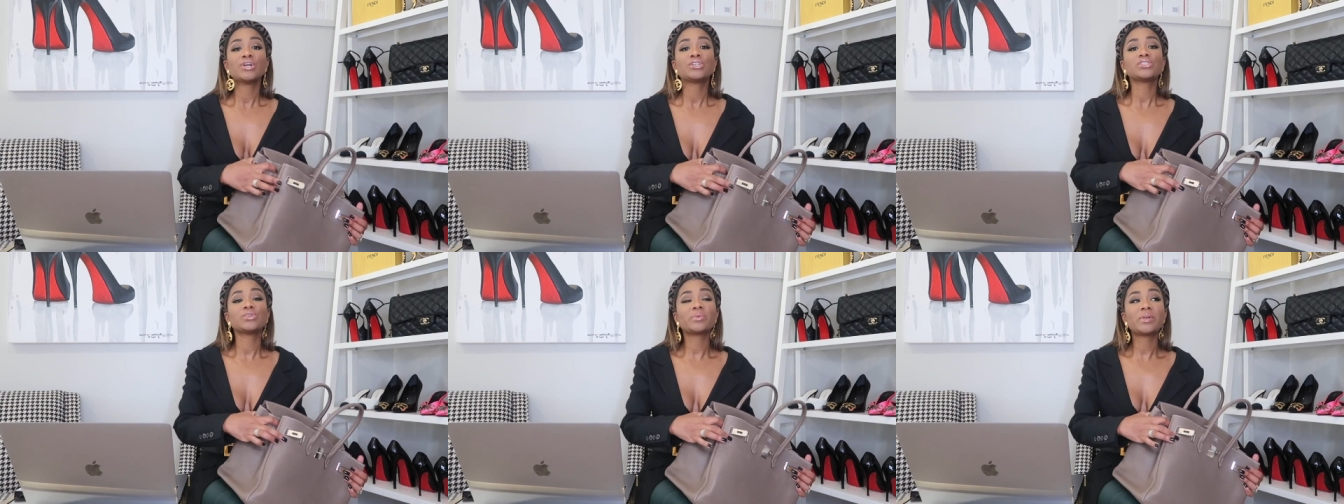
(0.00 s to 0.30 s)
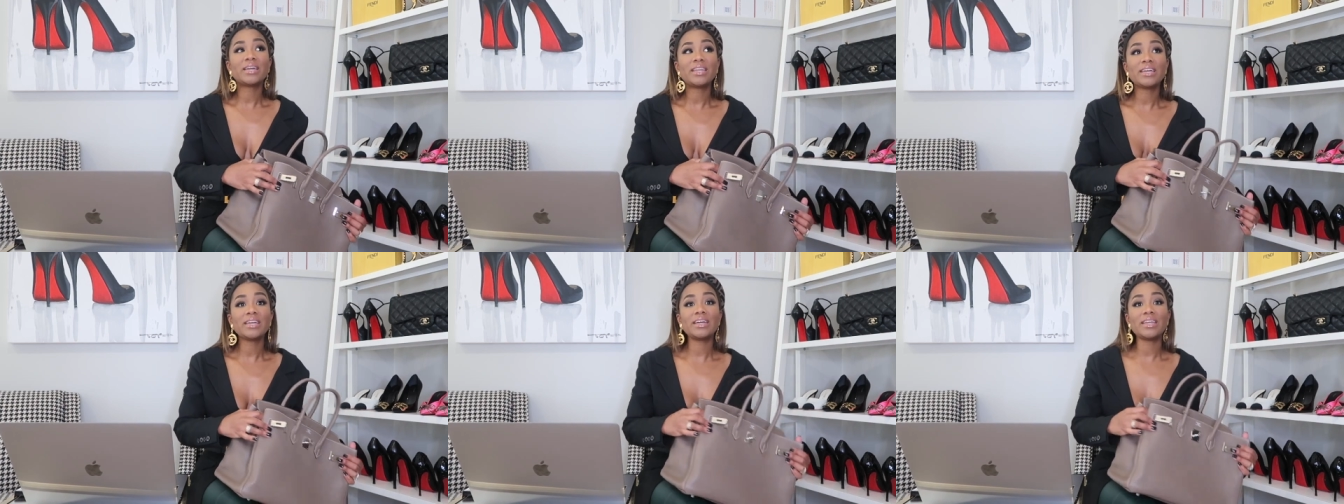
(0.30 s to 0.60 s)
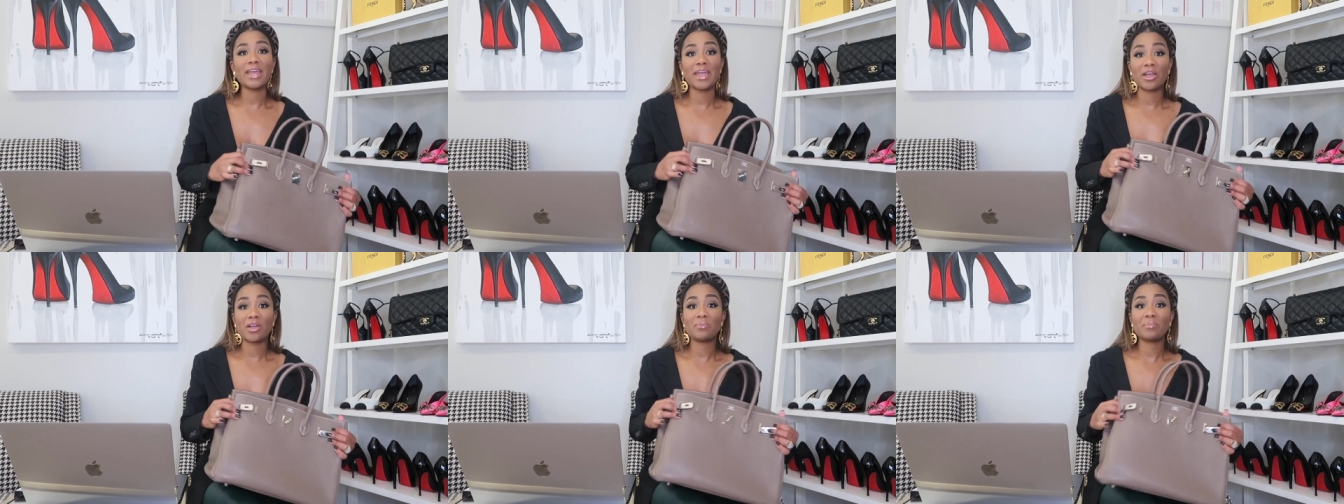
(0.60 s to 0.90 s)
So getting
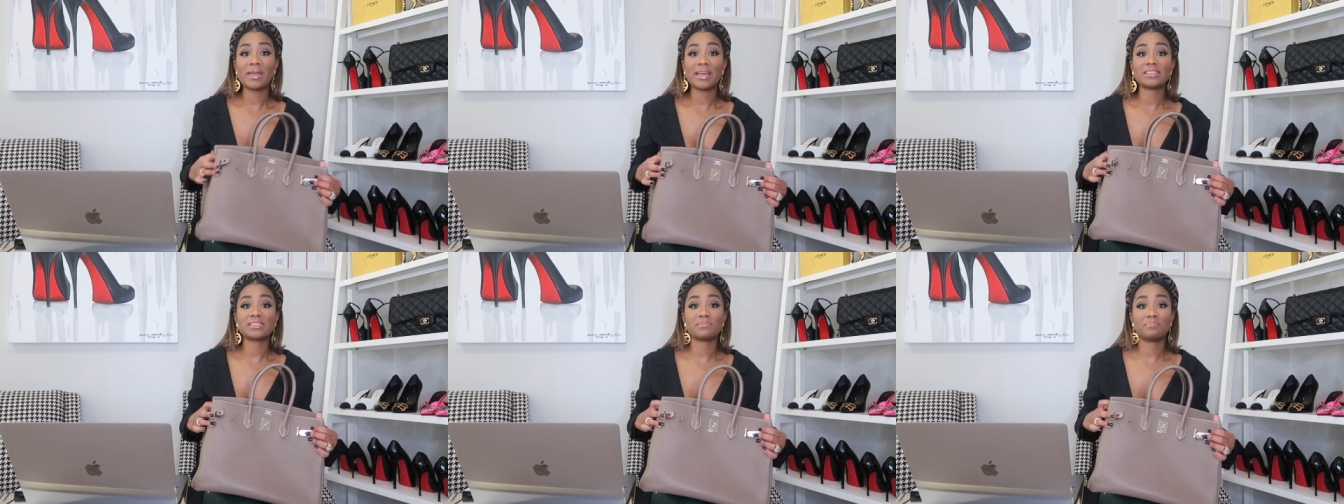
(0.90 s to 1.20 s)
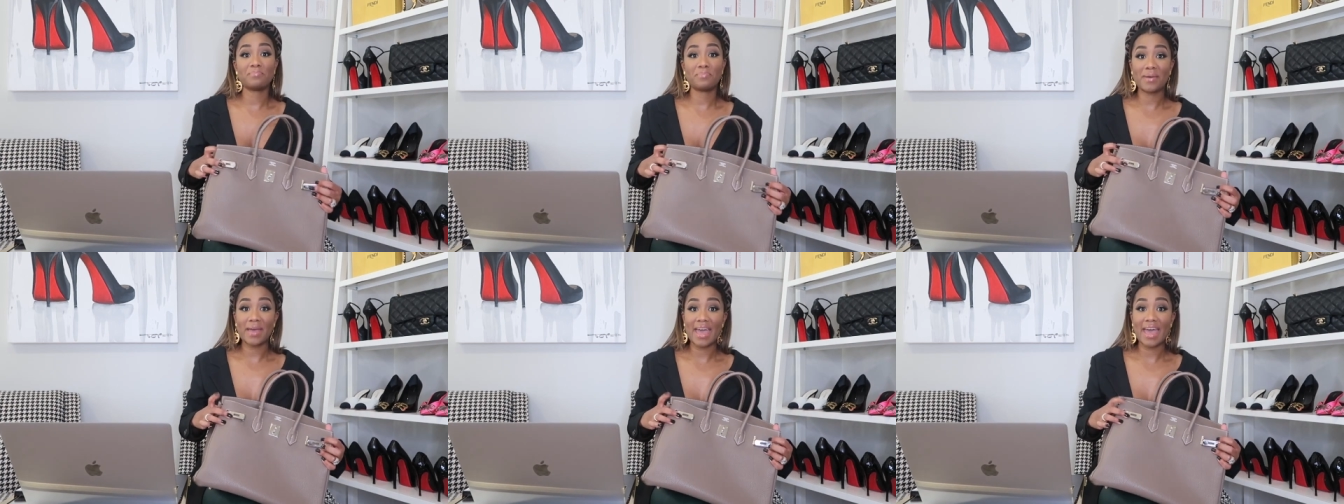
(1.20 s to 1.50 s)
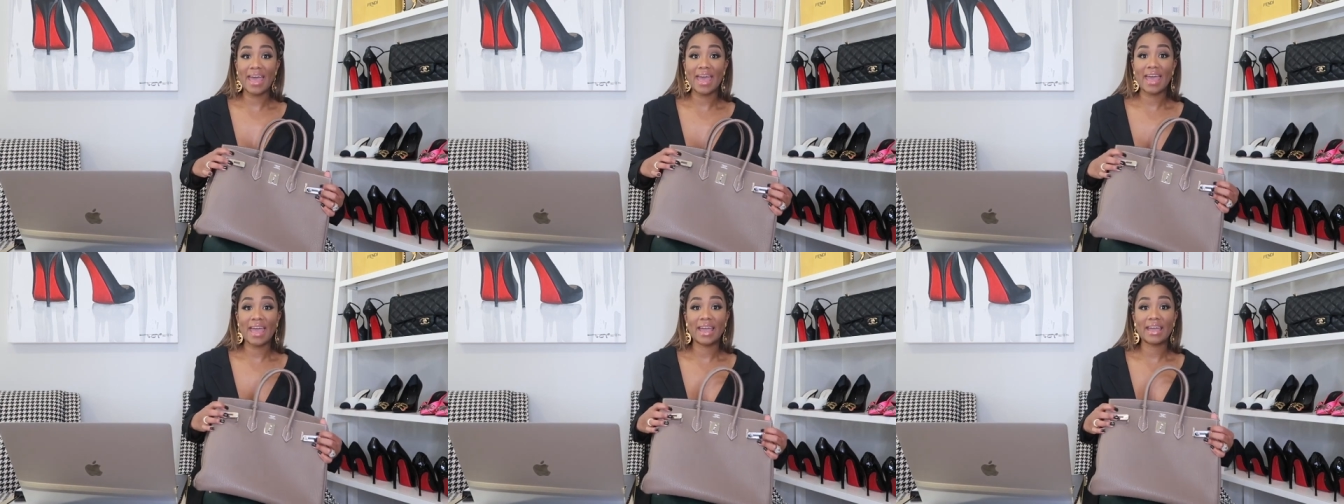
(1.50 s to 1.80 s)
an Hermes
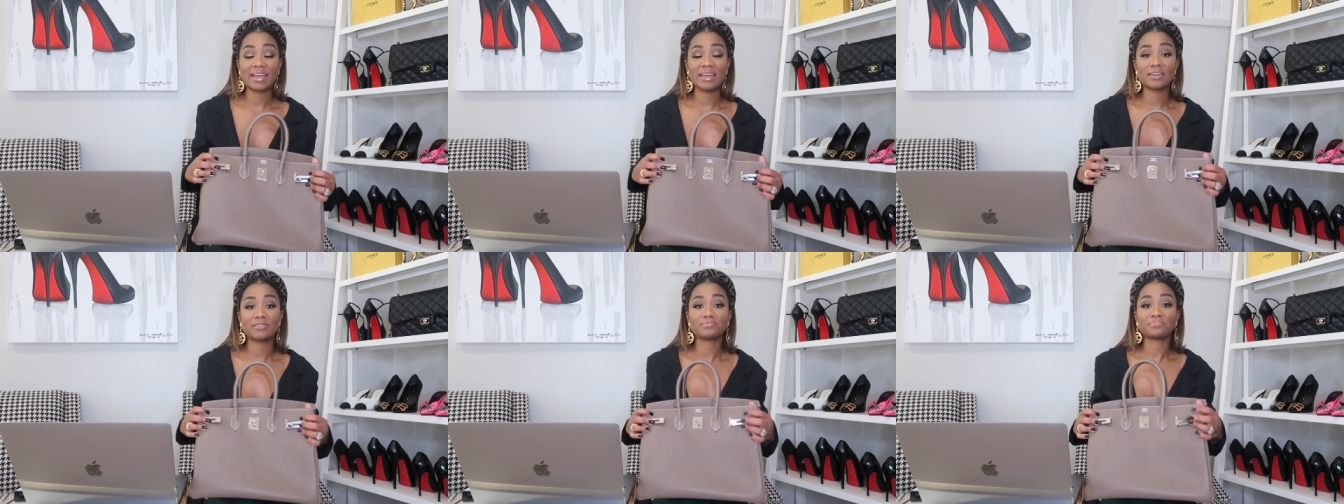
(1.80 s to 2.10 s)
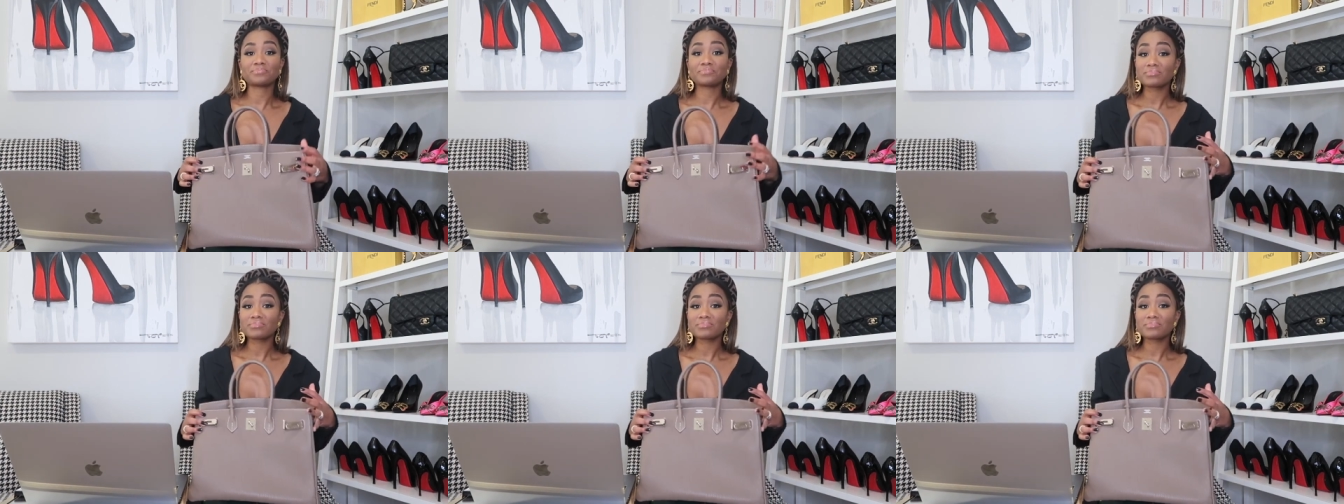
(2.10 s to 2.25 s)
bag